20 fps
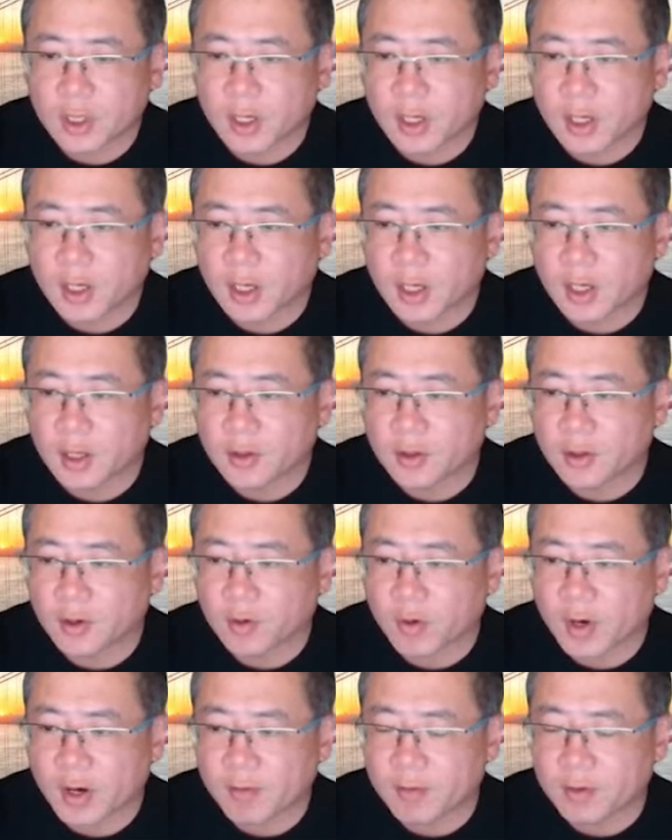
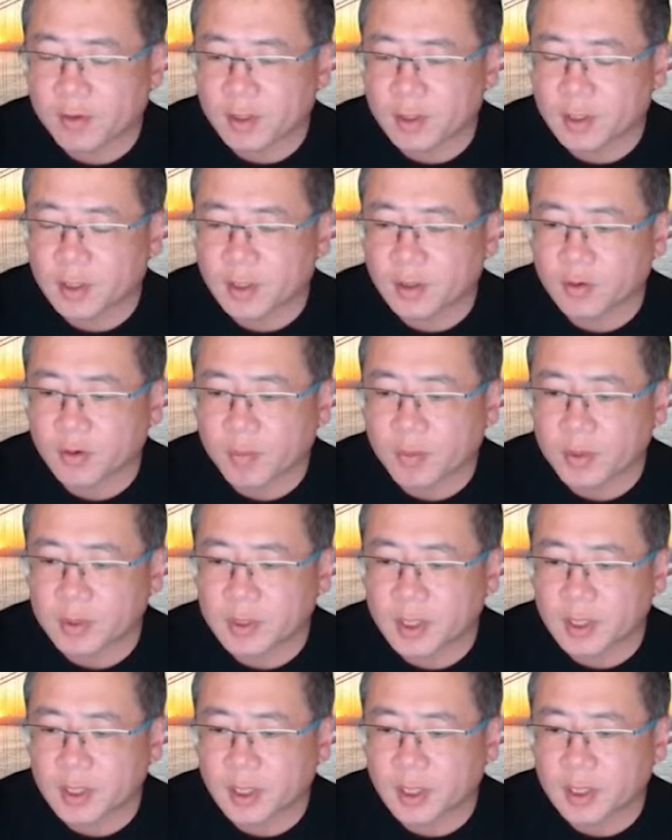the graphic
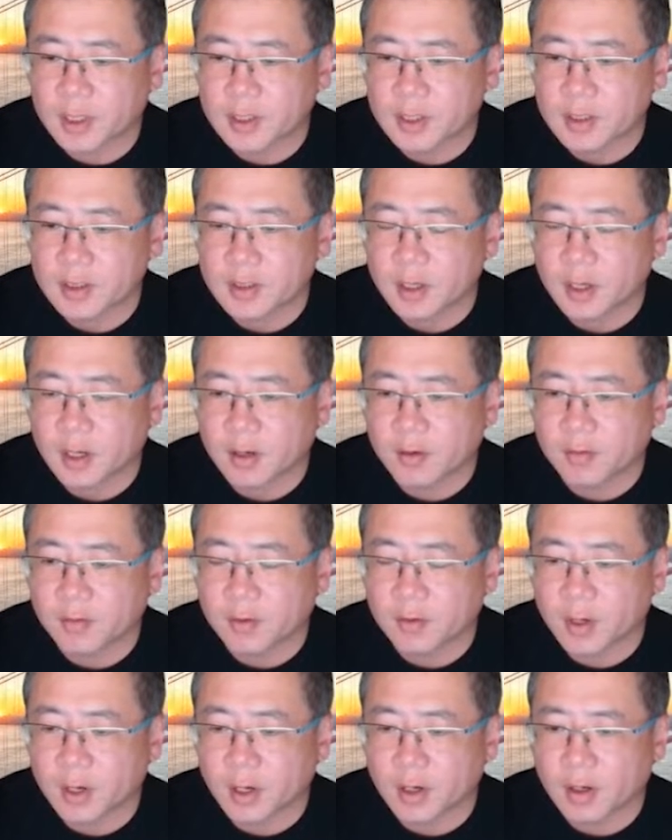representation of
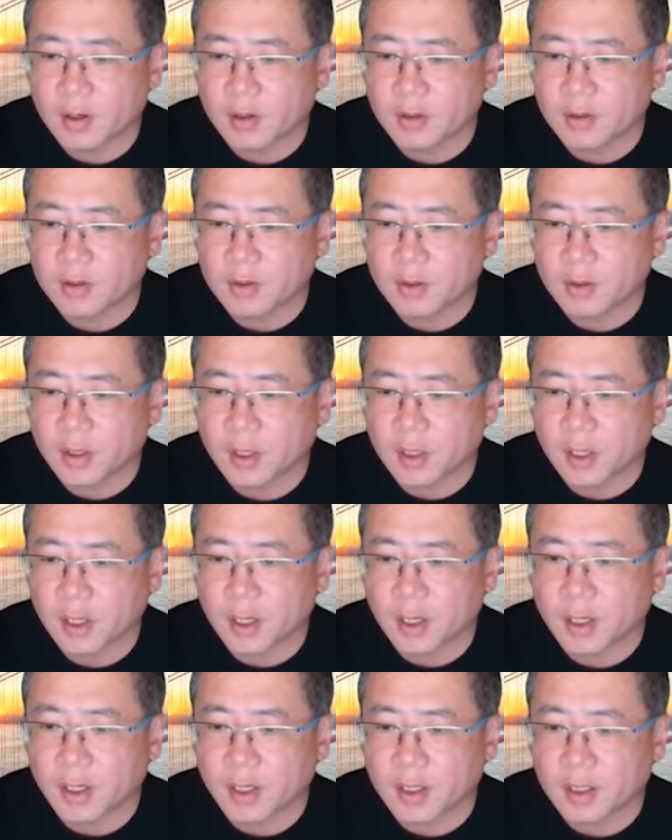how
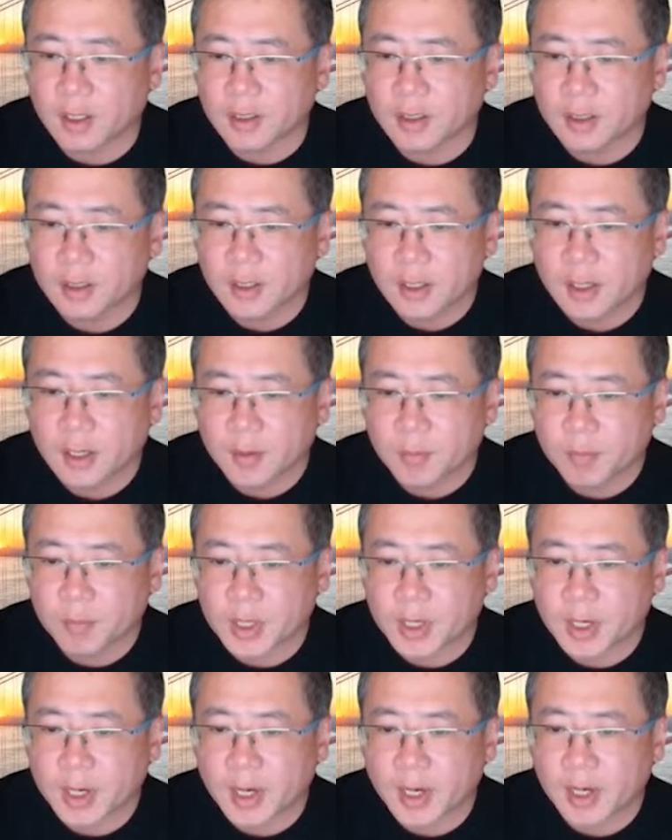
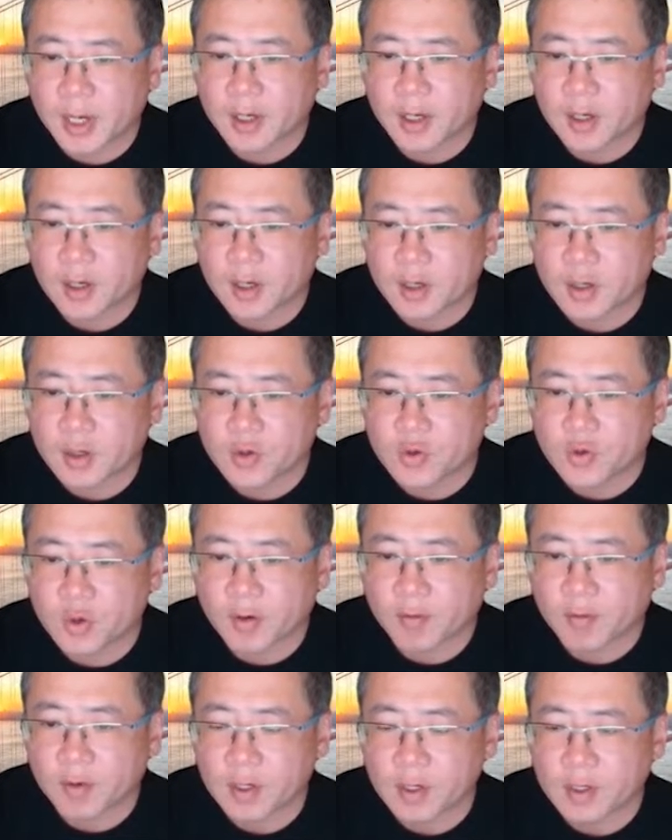BI
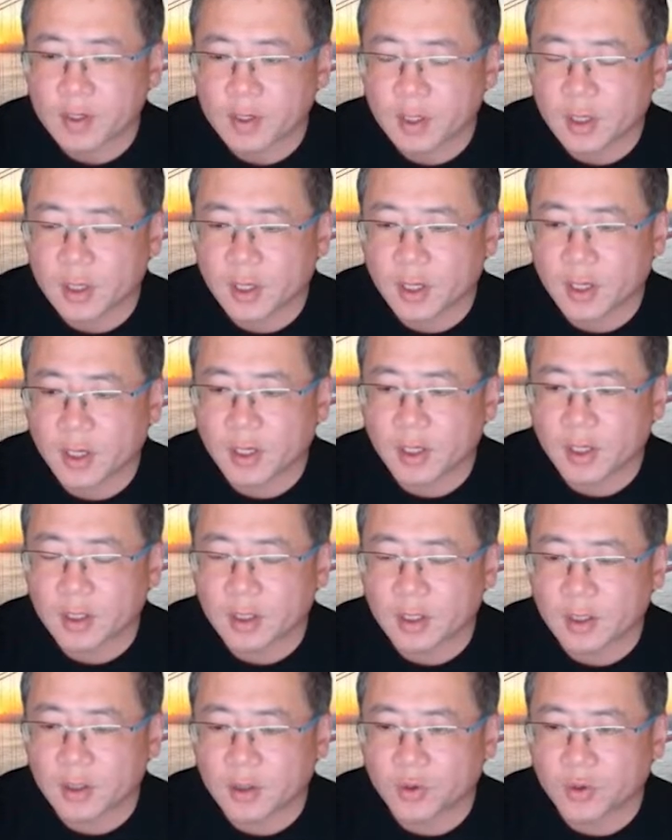driver
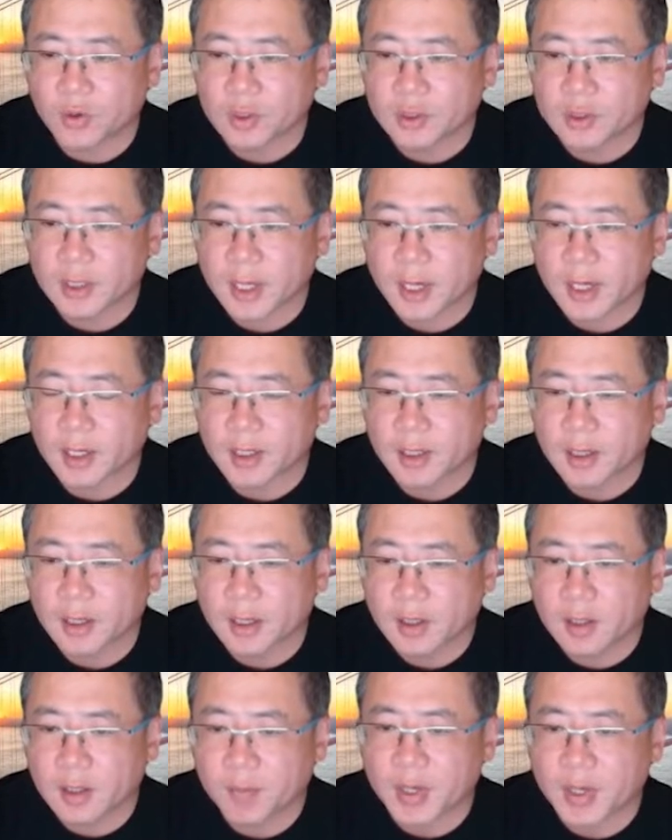looks like.
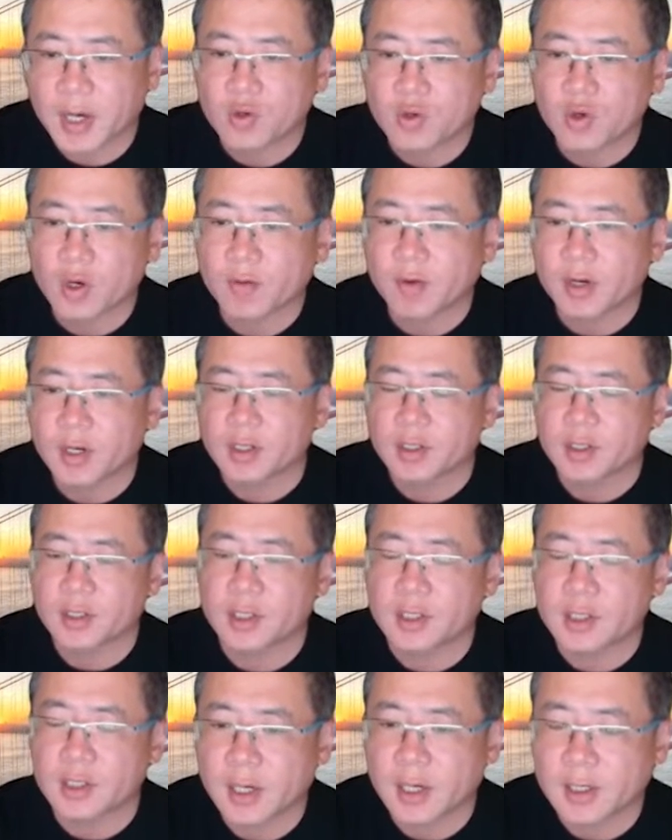The BI driver is
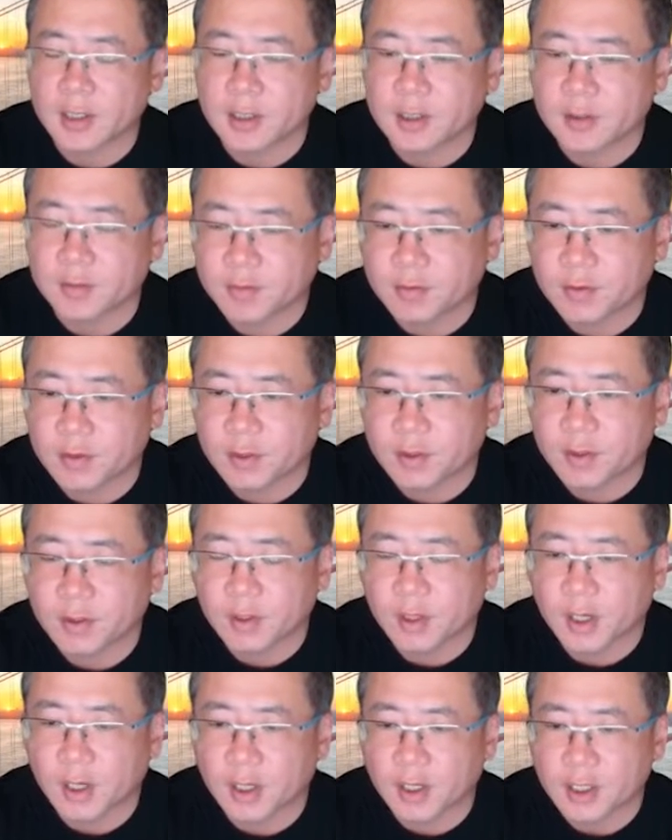designed
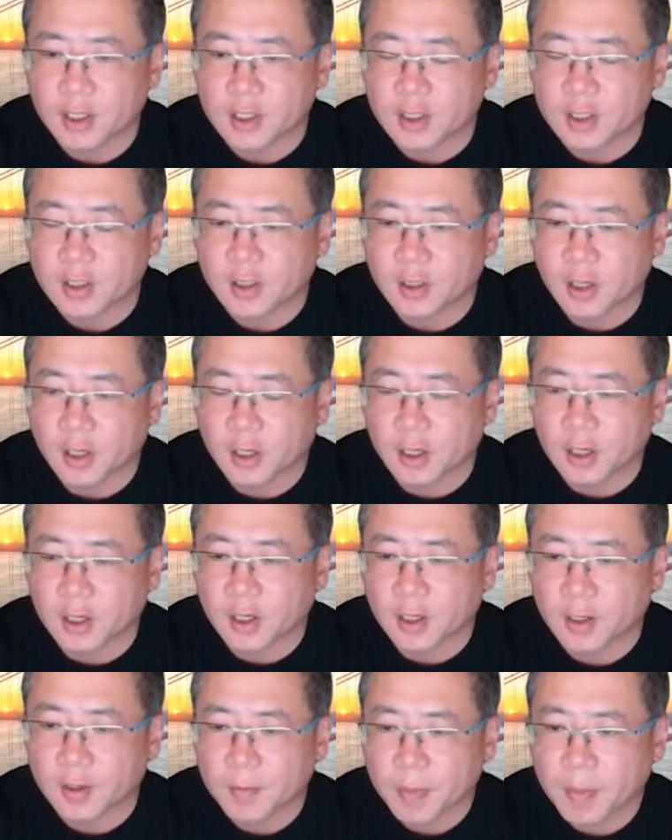for each
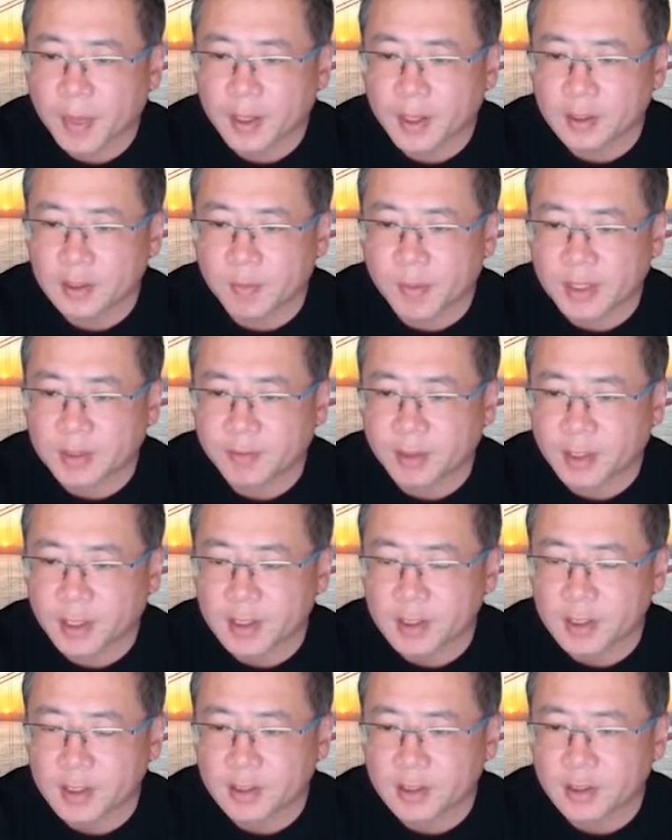a
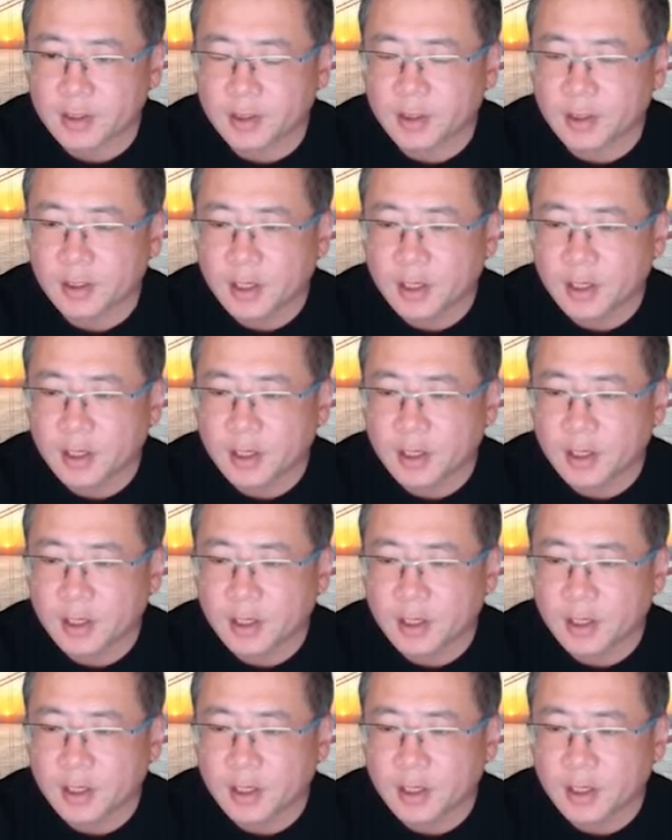specification is